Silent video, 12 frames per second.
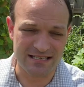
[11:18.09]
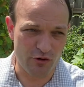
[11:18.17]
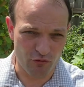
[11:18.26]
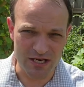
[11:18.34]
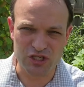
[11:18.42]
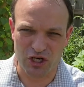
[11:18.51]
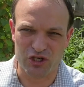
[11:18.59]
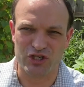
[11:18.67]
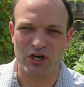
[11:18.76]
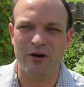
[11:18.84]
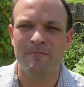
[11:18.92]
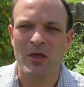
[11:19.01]

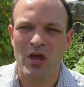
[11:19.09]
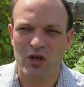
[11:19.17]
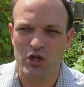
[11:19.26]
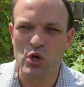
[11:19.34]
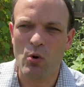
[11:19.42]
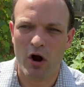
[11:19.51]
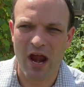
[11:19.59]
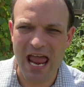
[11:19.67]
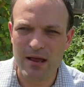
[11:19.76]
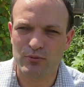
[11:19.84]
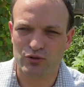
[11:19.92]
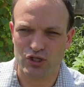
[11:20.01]
researcher, you are
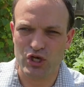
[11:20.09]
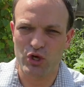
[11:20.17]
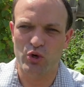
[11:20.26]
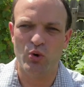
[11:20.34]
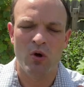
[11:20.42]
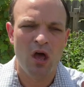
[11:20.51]
able to